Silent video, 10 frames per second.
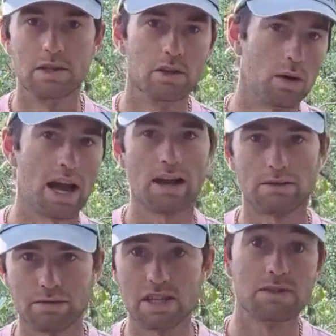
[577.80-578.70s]
then you don't
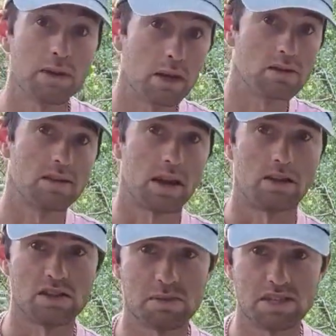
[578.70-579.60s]
have this video's
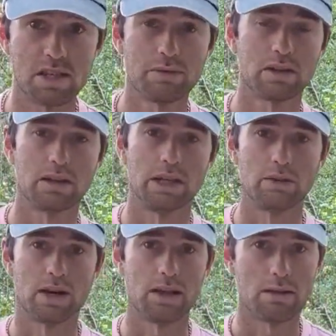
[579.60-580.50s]
title
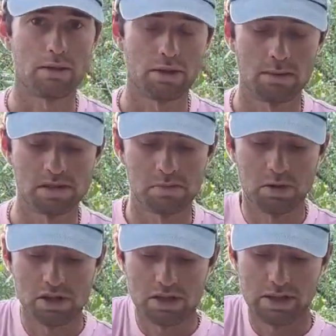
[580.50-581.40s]
specifically, right? The thumbs
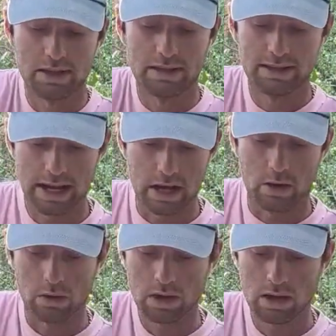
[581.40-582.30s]
push
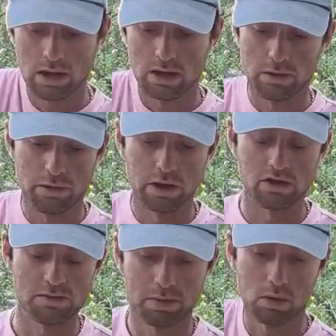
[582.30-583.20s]
down, the
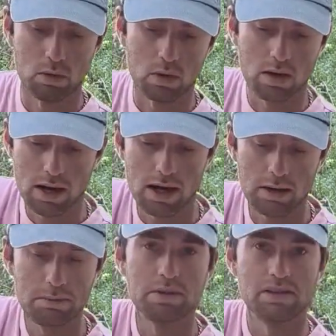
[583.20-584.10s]
fingers pull
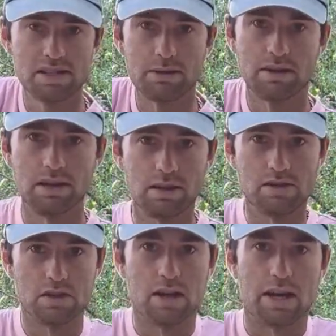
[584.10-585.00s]
up on the 17th
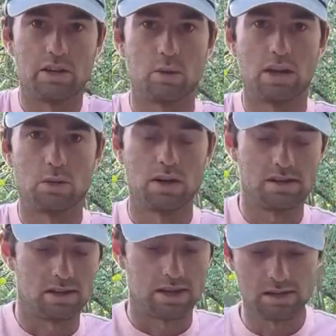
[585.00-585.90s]
of July
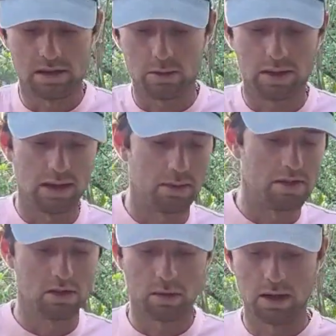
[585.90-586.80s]
2026 under In the
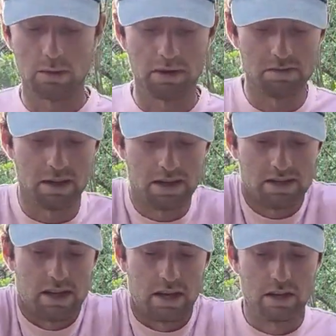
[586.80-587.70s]
Image Clothing Company's main
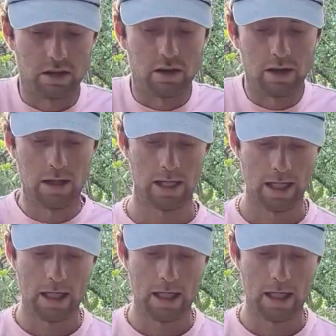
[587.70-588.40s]
site here.